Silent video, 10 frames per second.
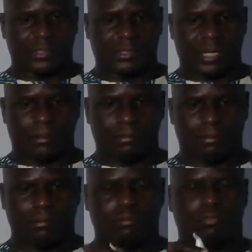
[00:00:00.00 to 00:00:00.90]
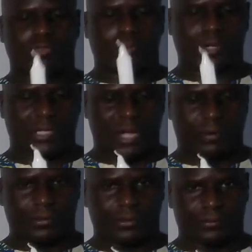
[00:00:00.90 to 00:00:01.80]
Top, move your way
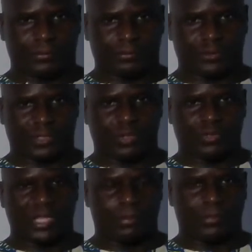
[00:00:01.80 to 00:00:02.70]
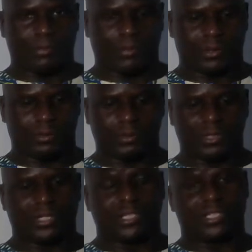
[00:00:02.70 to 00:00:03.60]
down. Okay, you stop in the middle.
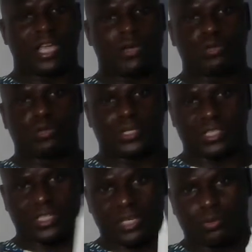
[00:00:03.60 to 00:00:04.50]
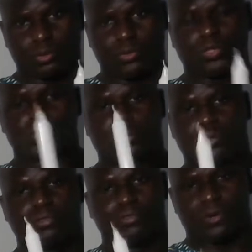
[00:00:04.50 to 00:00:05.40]
This is how you dress the candle to
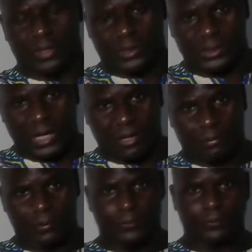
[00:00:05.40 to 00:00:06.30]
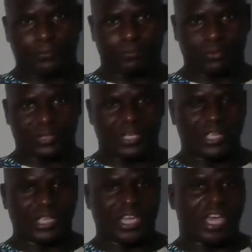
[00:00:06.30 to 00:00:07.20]
look for a job.
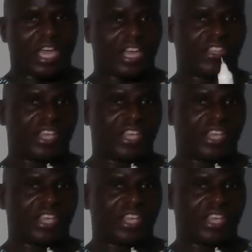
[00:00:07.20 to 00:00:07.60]
Okay, and